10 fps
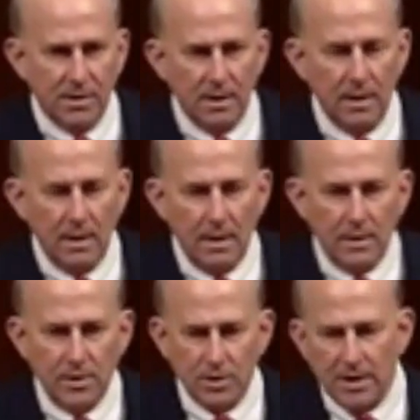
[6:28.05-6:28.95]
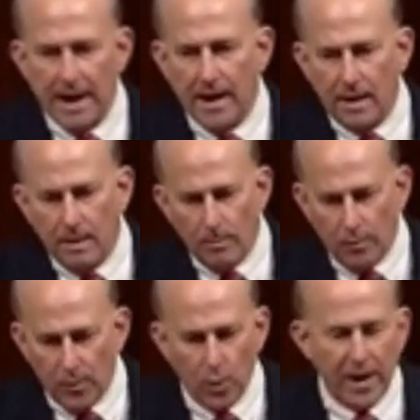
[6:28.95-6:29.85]
it was thought that if your
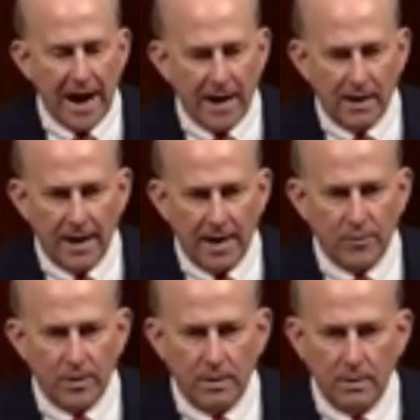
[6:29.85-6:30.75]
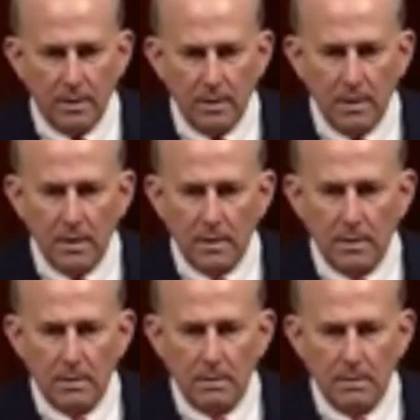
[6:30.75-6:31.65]
plane's hijacked,
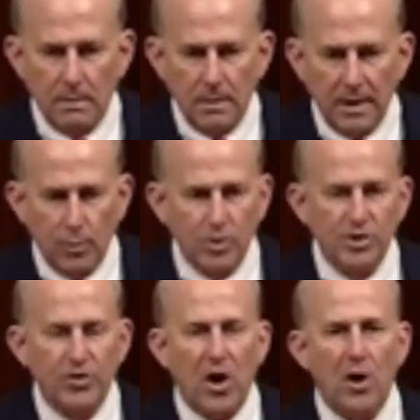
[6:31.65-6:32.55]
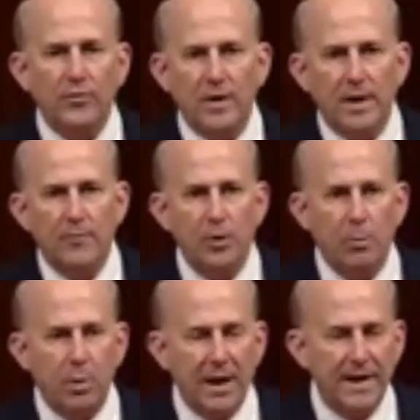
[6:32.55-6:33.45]
just don't create a
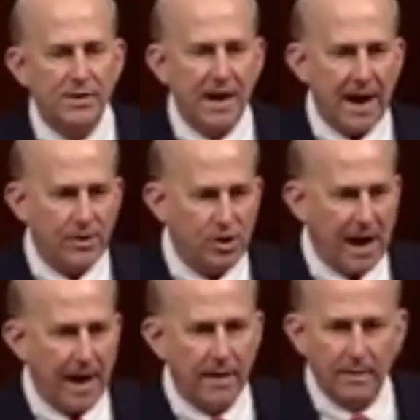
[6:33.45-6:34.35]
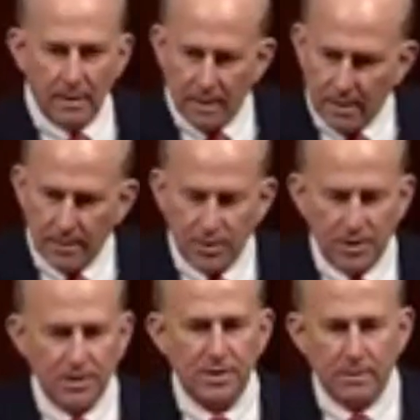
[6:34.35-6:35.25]
problem. There'll be negotiation when you
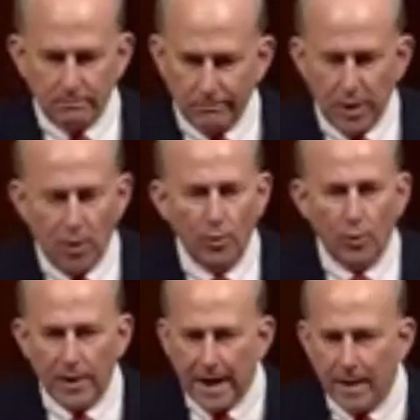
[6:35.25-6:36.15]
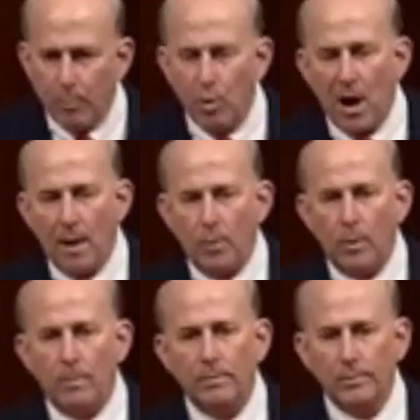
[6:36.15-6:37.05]
land somewhere. Because
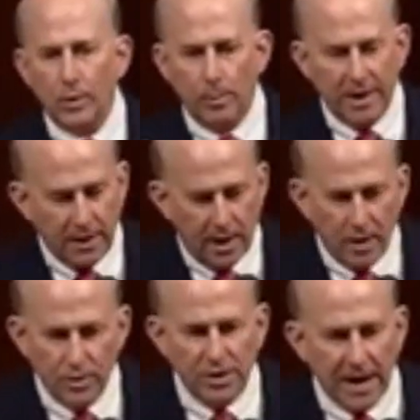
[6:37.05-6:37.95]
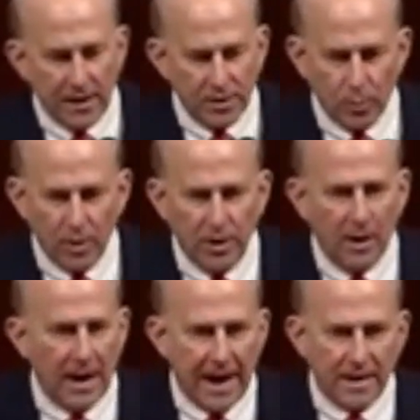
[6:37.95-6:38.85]
I still believe to this day
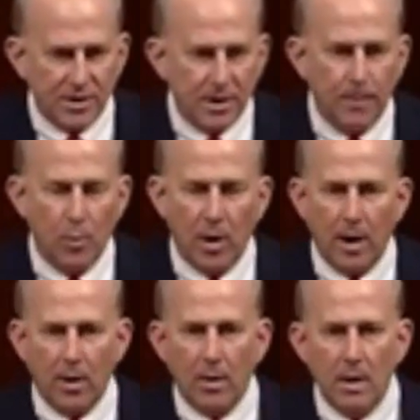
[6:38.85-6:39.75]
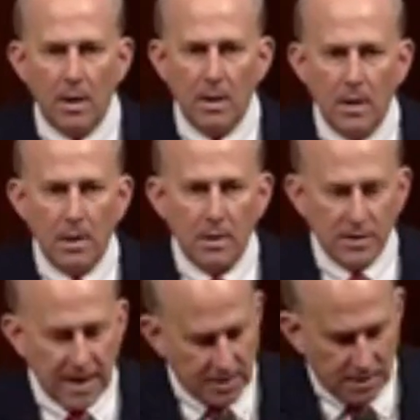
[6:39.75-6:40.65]
that there were American
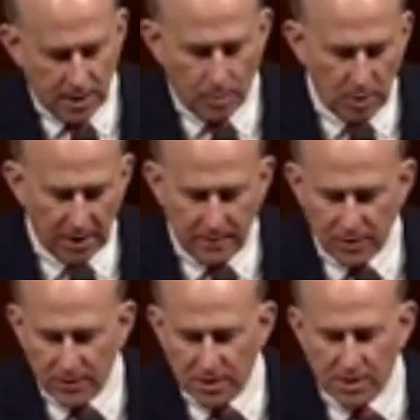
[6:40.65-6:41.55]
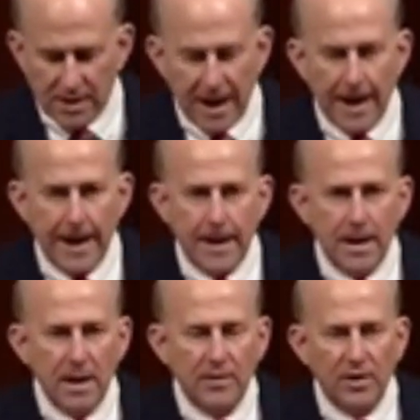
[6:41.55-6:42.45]
heroes on all
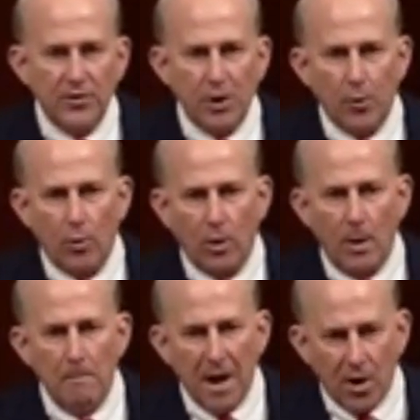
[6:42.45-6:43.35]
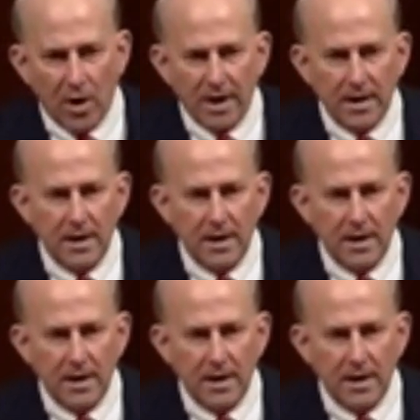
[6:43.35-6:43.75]
four of those planes.